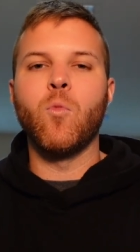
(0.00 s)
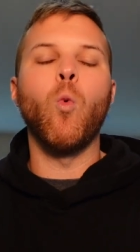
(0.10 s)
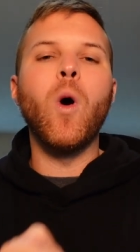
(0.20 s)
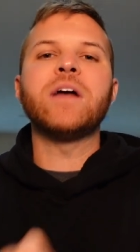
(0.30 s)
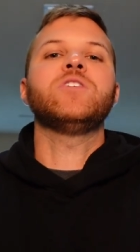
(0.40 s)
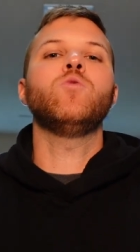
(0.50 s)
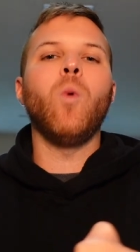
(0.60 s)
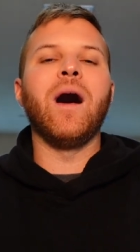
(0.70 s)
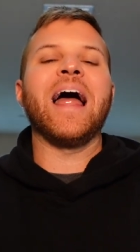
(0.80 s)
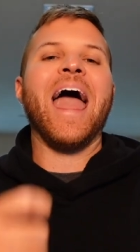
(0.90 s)
What you
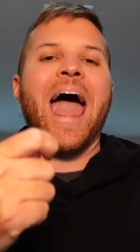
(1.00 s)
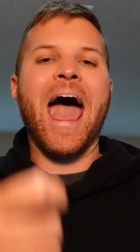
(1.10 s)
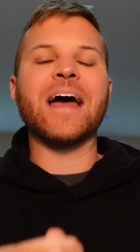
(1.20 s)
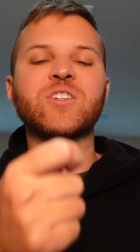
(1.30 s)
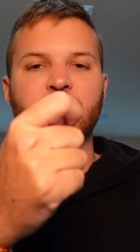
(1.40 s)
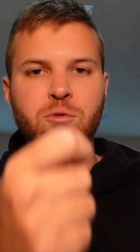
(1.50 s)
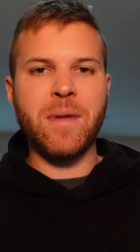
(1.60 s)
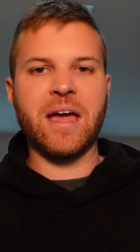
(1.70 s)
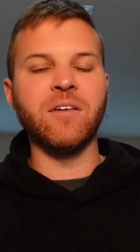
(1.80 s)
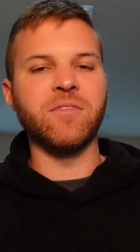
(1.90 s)
want has to
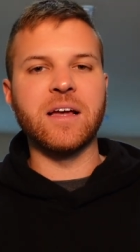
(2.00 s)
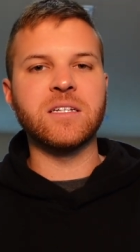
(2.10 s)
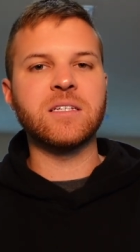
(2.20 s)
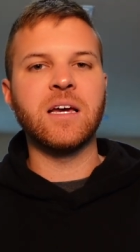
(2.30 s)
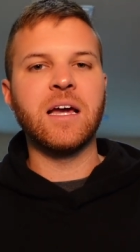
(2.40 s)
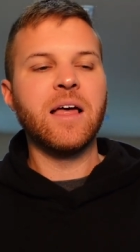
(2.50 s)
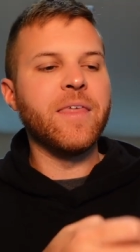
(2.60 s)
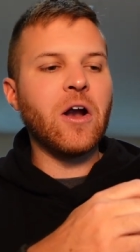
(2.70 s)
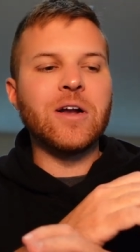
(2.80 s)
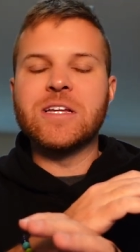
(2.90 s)
manifest.
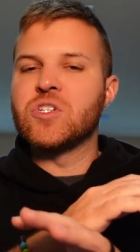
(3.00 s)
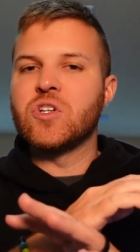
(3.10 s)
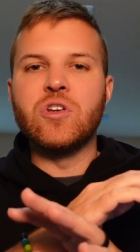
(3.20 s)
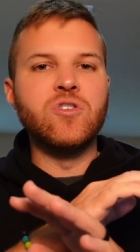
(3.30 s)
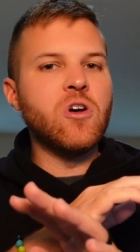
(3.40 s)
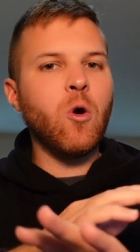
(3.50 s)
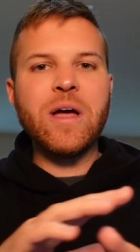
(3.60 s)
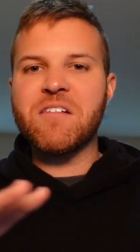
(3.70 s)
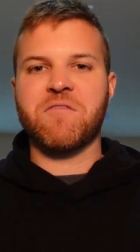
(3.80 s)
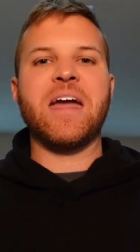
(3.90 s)
There is no
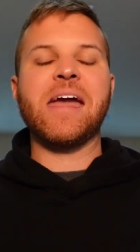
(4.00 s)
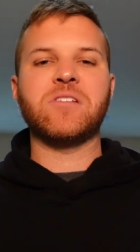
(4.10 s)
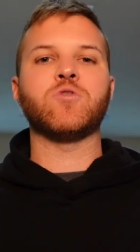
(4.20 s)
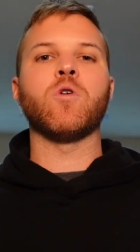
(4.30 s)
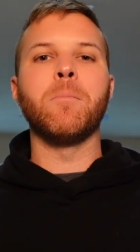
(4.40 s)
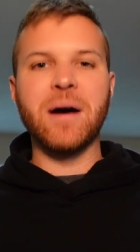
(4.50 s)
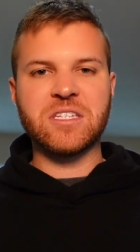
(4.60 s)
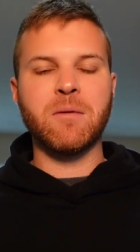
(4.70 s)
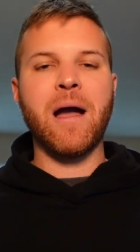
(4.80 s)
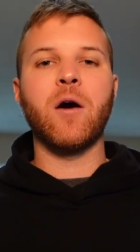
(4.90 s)
ifs, ands, or
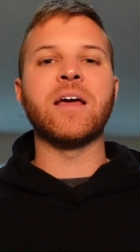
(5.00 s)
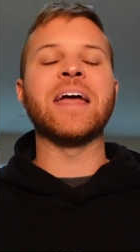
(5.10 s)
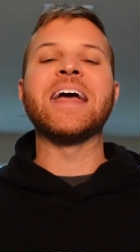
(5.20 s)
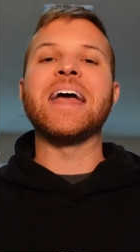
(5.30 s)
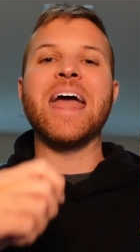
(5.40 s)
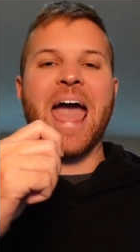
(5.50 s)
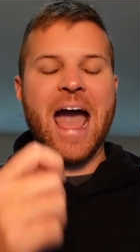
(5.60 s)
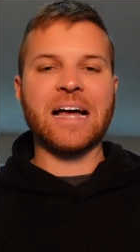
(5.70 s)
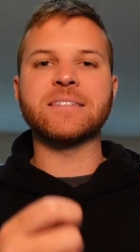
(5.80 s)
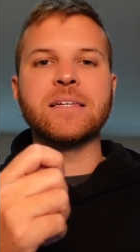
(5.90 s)
buts about it. It
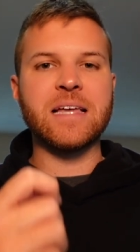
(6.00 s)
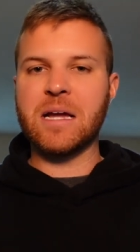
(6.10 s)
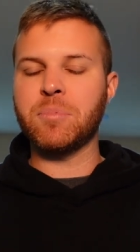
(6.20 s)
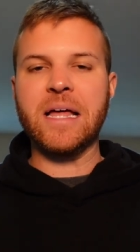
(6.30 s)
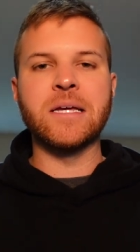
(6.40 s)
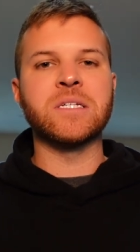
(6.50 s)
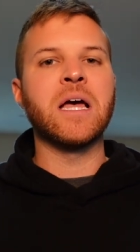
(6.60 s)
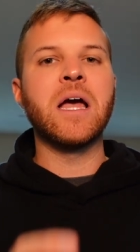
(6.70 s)
has to take place.